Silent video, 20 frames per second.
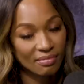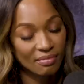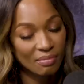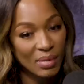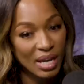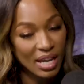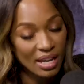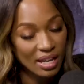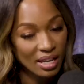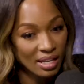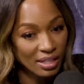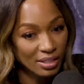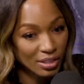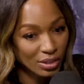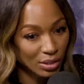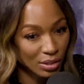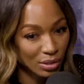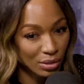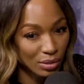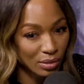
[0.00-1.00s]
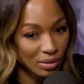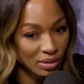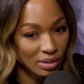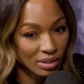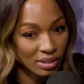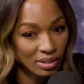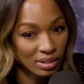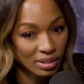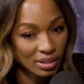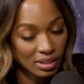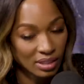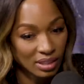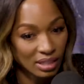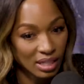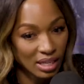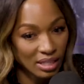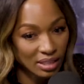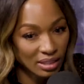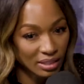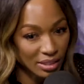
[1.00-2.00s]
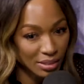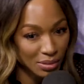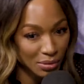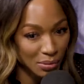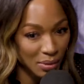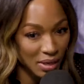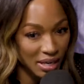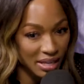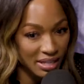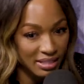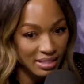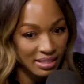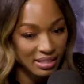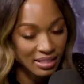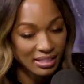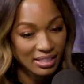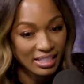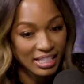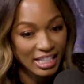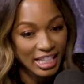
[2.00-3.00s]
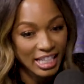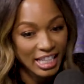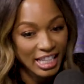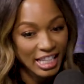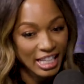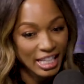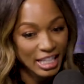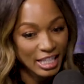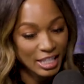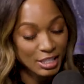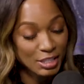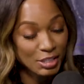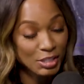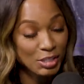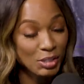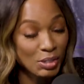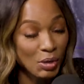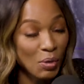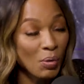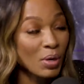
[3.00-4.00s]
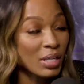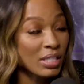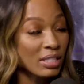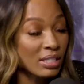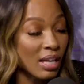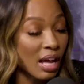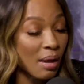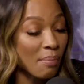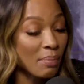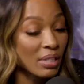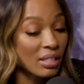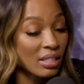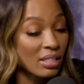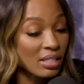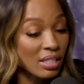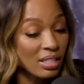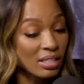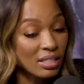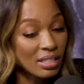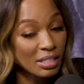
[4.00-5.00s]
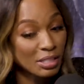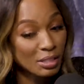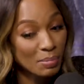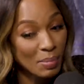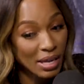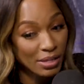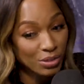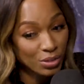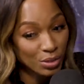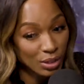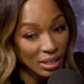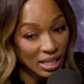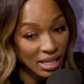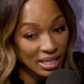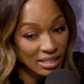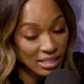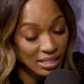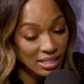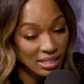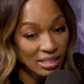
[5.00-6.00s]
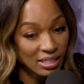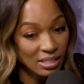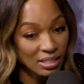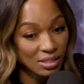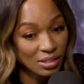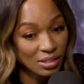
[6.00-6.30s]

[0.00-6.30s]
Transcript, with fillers: Maya Angelou, Mm. Condoleezza Rice. This is so because I've been listening to these master classes